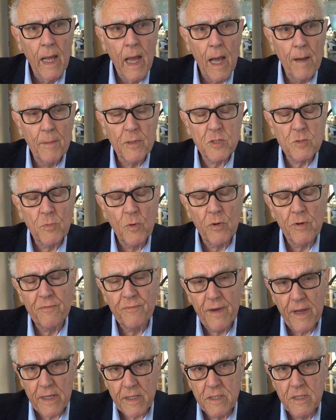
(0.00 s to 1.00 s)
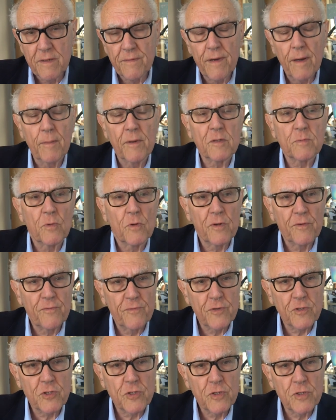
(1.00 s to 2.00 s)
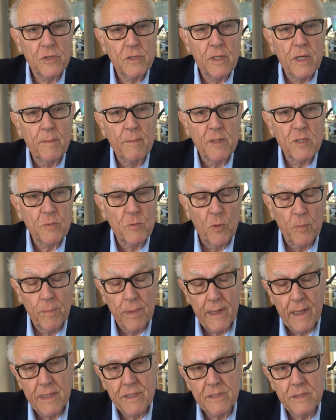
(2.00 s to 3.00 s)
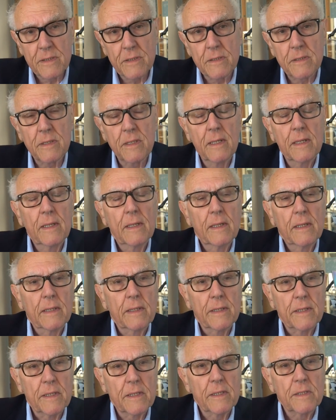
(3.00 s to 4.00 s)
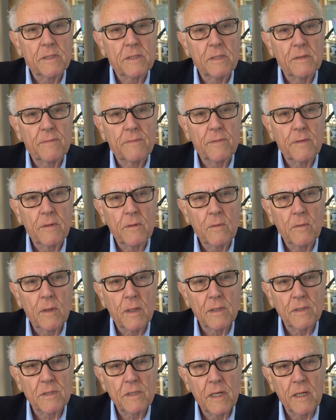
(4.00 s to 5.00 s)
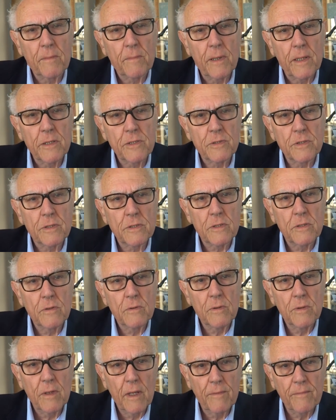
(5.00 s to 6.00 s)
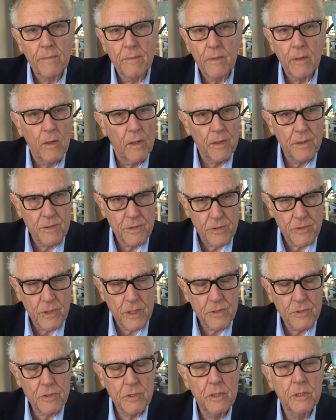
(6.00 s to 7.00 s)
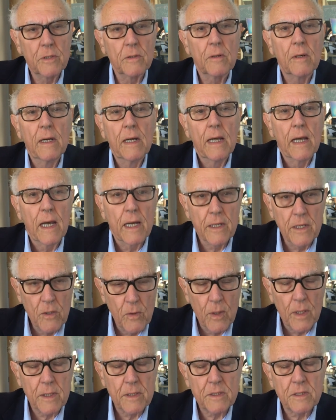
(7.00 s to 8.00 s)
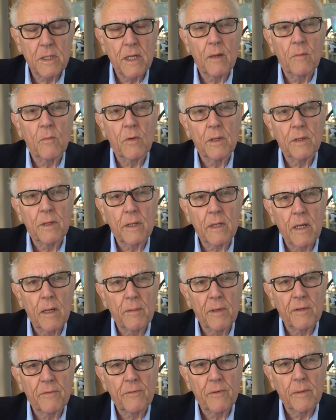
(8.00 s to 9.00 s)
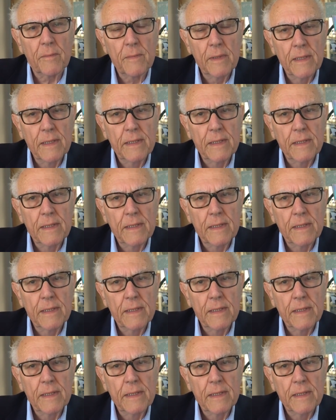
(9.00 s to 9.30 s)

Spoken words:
how much more effective, how much more efficient, and how much more pleasant it is if you are seeing patients who have got to trust you and you understand where they're coming from.